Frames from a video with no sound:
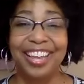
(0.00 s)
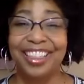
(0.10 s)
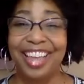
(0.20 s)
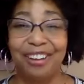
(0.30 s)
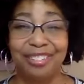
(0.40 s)
a
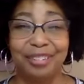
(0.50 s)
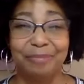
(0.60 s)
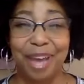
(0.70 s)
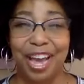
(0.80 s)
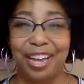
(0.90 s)

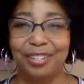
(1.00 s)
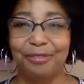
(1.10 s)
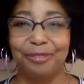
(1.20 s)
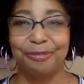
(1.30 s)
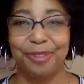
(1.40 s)
Thousand Miles
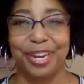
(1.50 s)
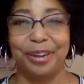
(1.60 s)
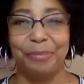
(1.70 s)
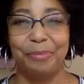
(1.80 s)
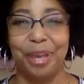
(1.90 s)
for
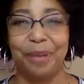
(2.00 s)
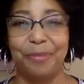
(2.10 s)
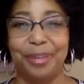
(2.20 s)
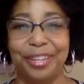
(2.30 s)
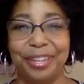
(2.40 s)
Freedom by
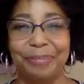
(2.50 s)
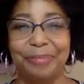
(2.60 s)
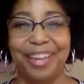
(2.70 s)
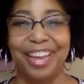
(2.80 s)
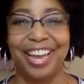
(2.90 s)

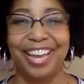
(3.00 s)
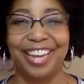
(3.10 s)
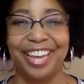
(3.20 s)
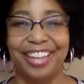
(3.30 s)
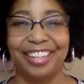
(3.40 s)
William
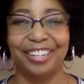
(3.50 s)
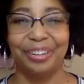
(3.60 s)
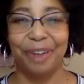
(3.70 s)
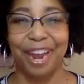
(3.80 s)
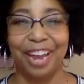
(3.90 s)
and Ellen
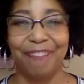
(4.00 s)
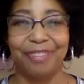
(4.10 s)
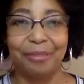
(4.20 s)
Craft.